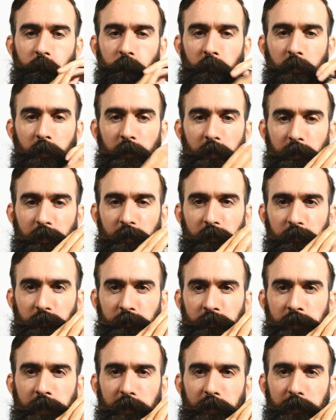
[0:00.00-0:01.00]
And again, I can
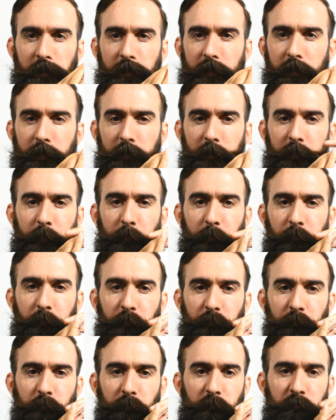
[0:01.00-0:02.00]
just take the
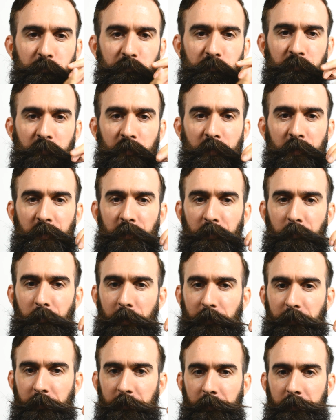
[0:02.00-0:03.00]

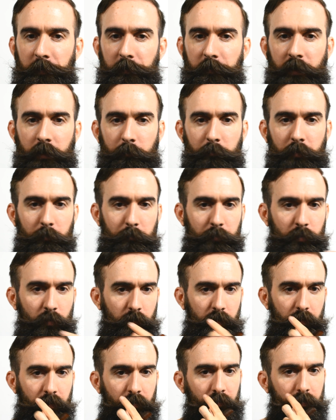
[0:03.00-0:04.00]
wax that's in there, just keep on
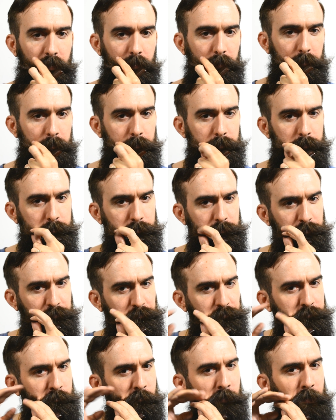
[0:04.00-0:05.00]
pulling it through.
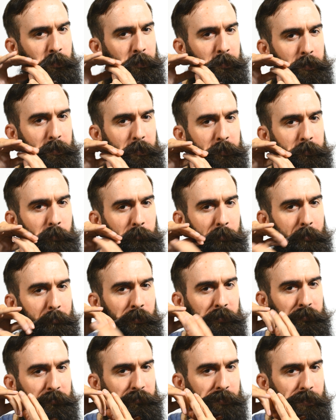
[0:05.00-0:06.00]
Now my
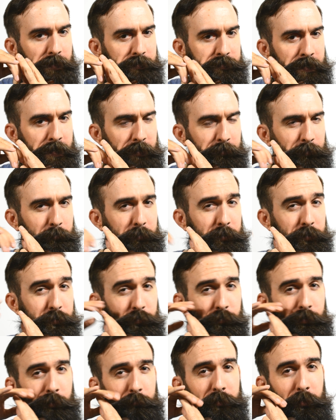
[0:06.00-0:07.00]
mustache hasn't been
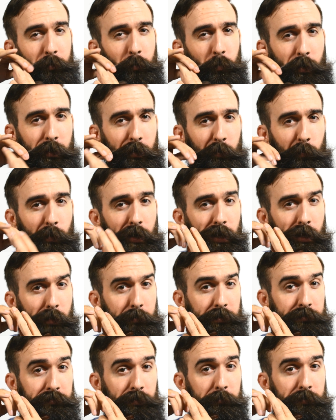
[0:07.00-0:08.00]
trimmed in quite a while
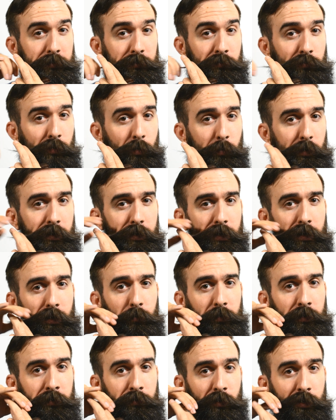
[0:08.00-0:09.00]
because I've been growing it
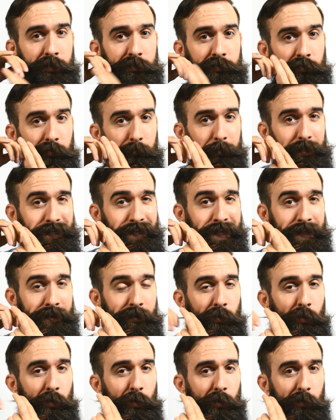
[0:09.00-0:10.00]
out and not trimming it
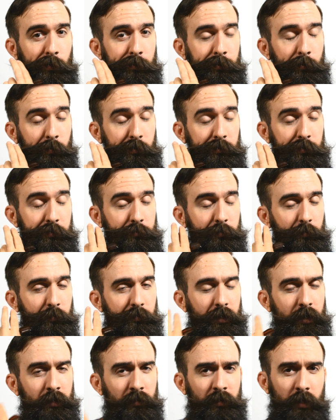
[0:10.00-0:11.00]
at all in order to do
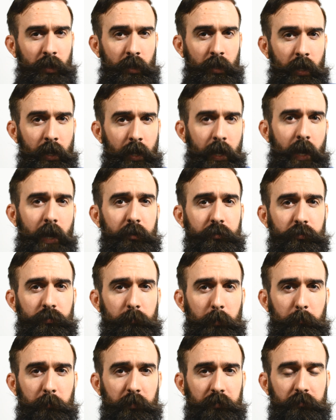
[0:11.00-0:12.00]
the how to
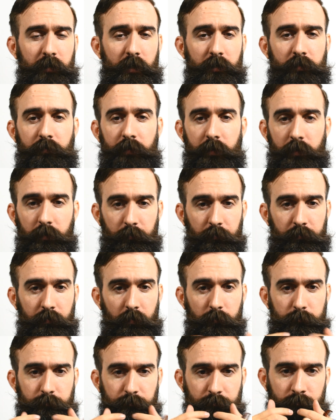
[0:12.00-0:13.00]
trim a mustache video.
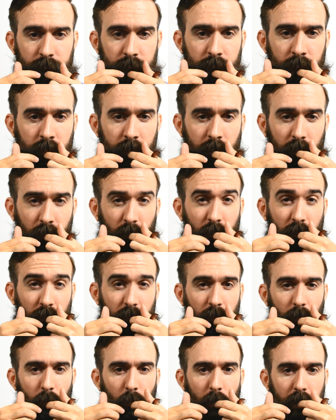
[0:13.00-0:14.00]
So it's going to look a
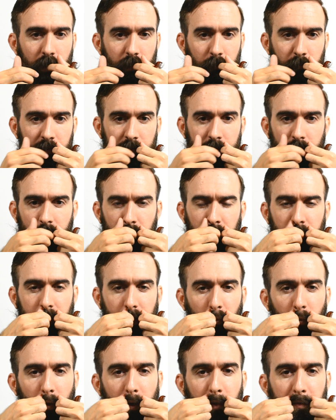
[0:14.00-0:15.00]
little wild, but it's going to play
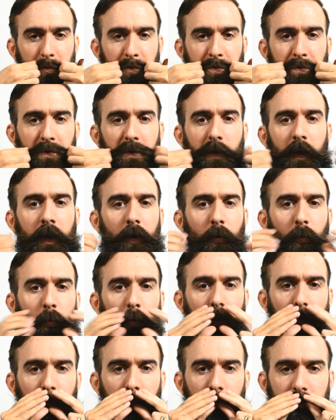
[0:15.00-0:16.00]
well to show you how
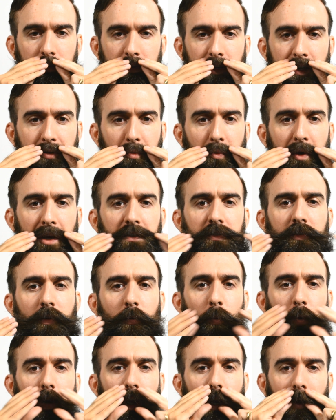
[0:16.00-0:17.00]
well mustache wax
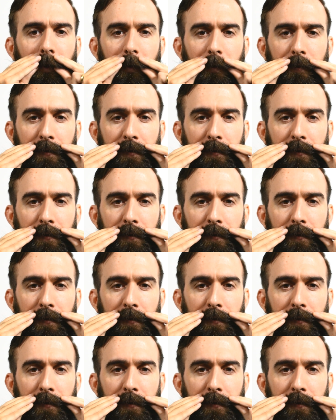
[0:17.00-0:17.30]
can work